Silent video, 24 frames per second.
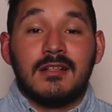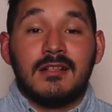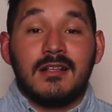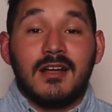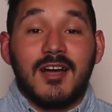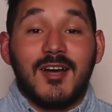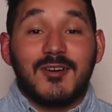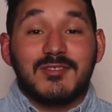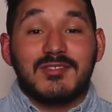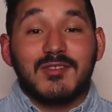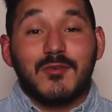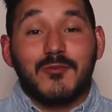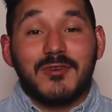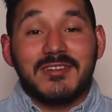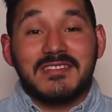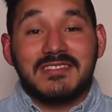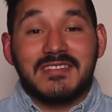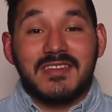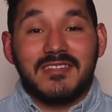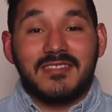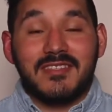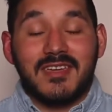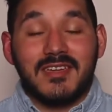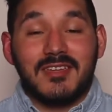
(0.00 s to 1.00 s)
I also want to
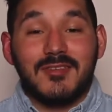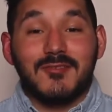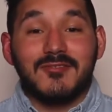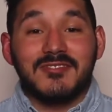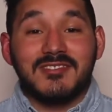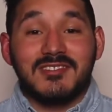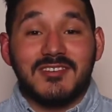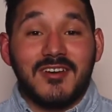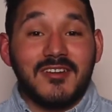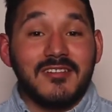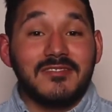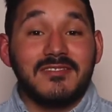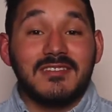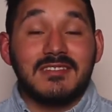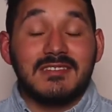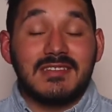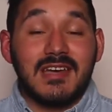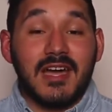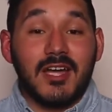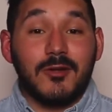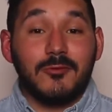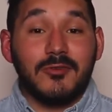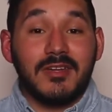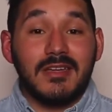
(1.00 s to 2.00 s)
say thank you to Jonathan
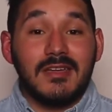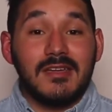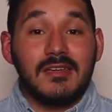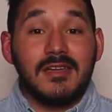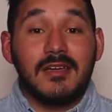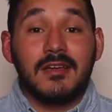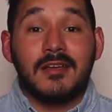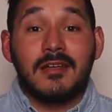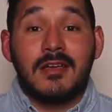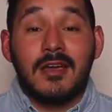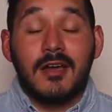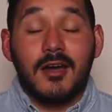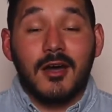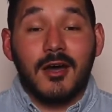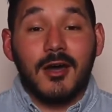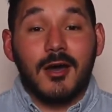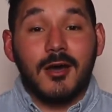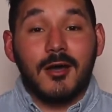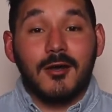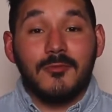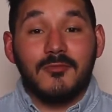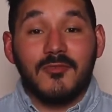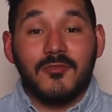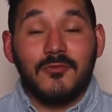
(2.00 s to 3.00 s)
Tyree
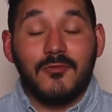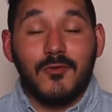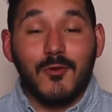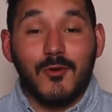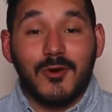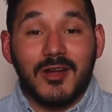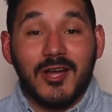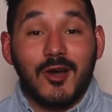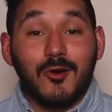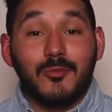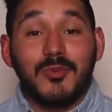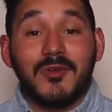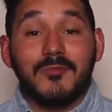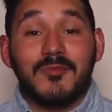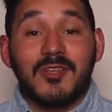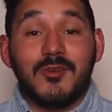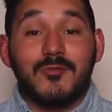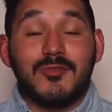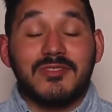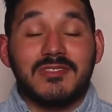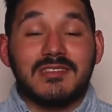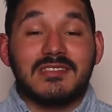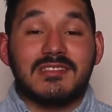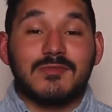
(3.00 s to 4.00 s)
for helping me
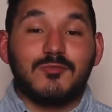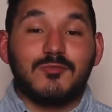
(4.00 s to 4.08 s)
with this